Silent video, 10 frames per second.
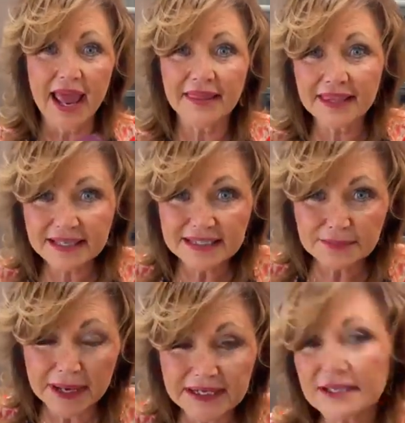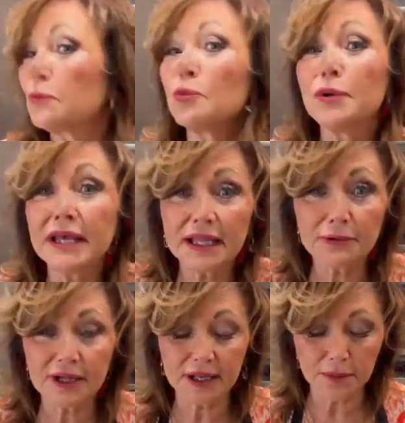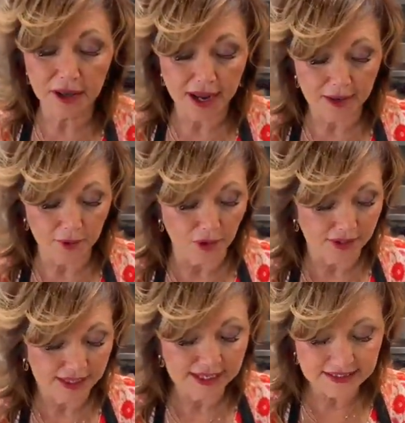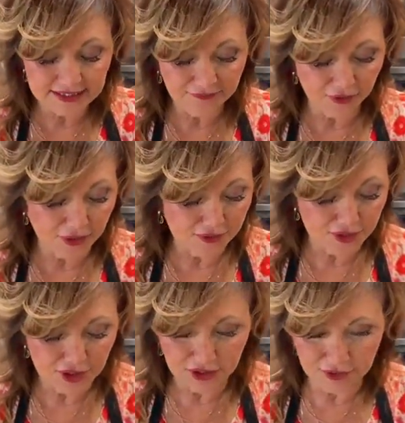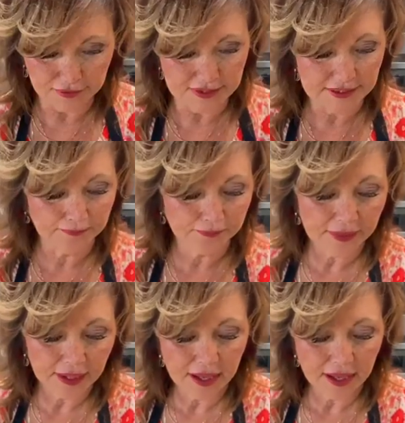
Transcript: And this makes it really, really pliable, easy for you to use.